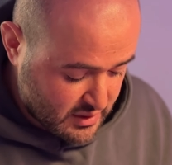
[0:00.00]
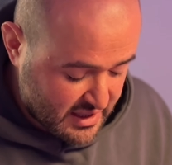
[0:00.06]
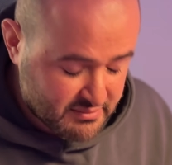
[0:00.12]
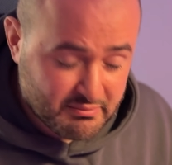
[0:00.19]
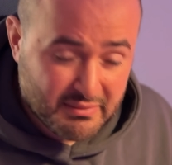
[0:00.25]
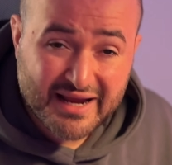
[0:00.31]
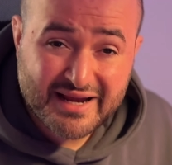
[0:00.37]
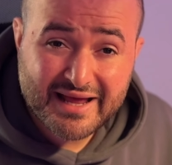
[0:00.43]

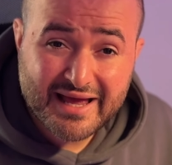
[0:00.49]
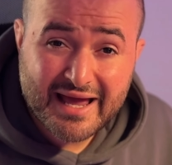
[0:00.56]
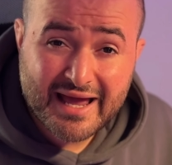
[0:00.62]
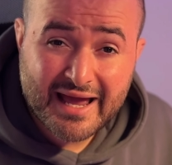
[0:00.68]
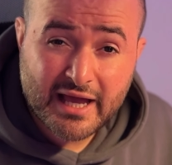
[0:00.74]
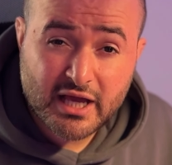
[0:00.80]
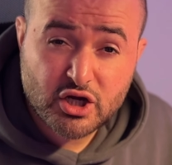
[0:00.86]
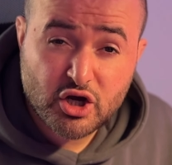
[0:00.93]
and made it
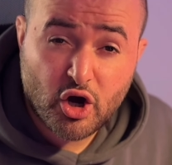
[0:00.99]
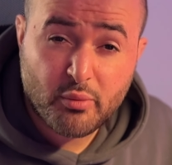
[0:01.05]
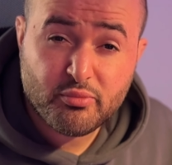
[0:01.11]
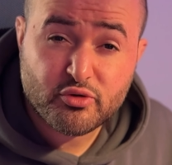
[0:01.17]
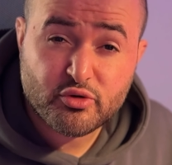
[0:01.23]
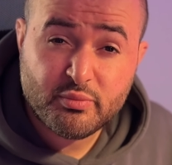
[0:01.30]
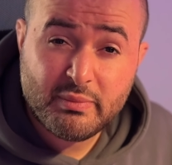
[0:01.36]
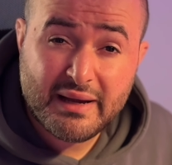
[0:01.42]
a
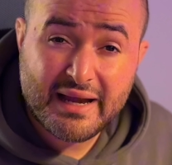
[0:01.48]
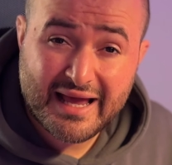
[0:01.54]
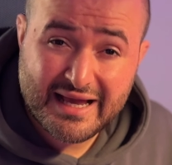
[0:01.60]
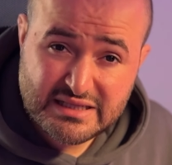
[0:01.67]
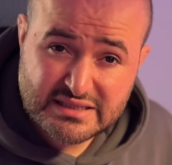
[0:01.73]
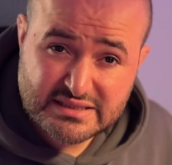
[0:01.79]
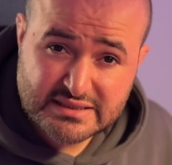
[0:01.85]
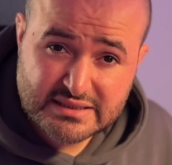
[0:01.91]
copper
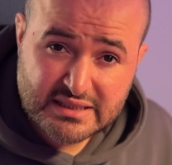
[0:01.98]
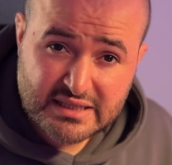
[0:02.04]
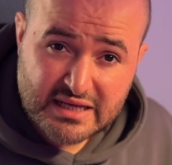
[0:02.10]
plate